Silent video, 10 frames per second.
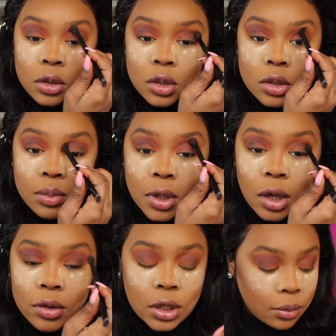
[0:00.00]
Just make
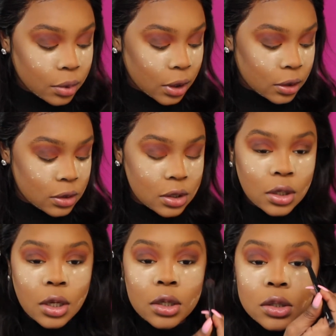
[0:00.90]
everything blend
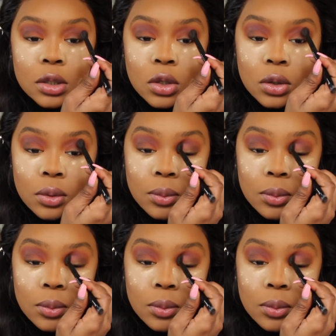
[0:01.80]
nicely.